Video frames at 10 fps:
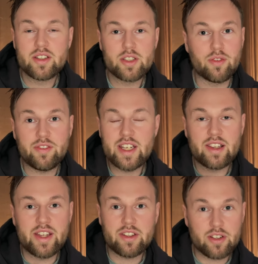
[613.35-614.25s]
you'll feel
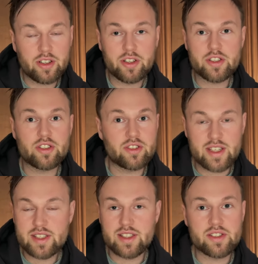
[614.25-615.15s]
that urge to
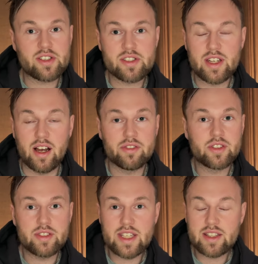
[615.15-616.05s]
distance yourself, to
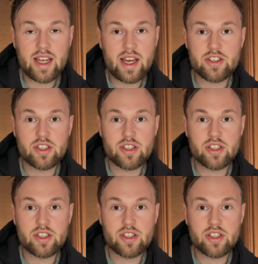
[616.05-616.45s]
detach and